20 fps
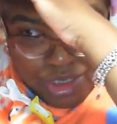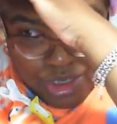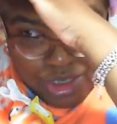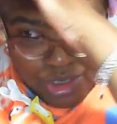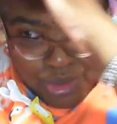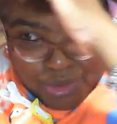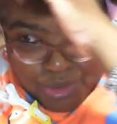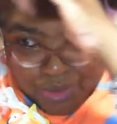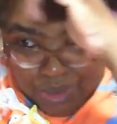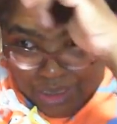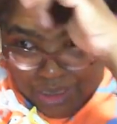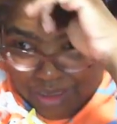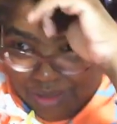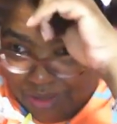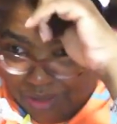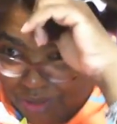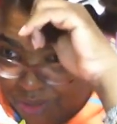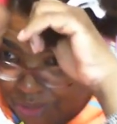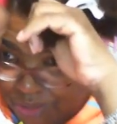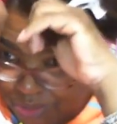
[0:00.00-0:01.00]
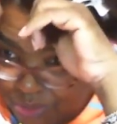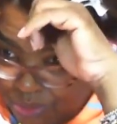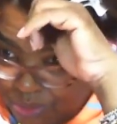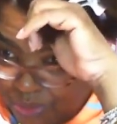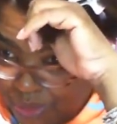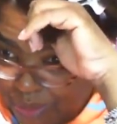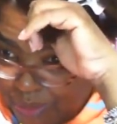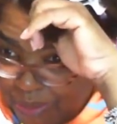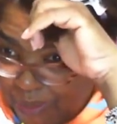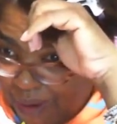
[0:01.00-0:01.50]
doing
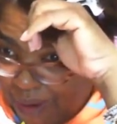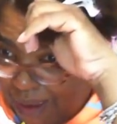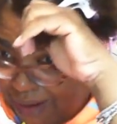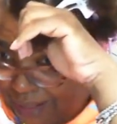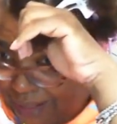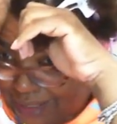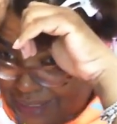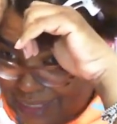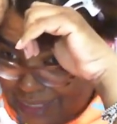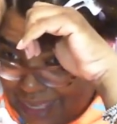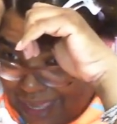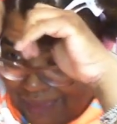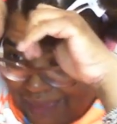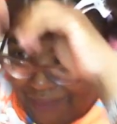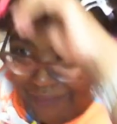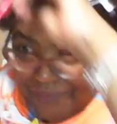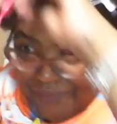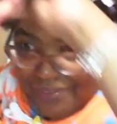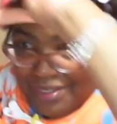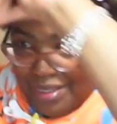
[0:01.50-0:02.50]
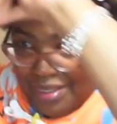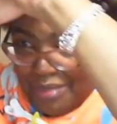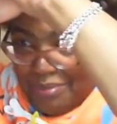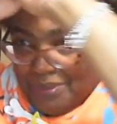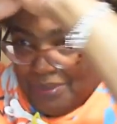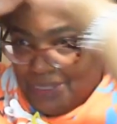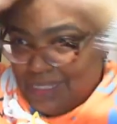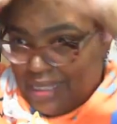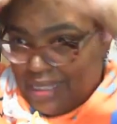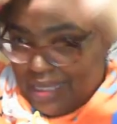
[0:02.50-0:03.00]
the products. They have
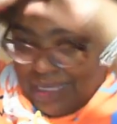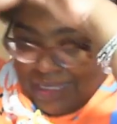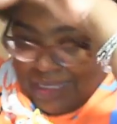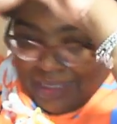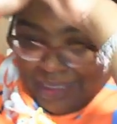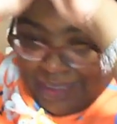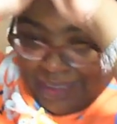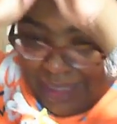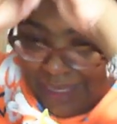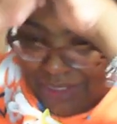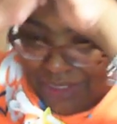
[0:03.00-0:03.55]
tips that they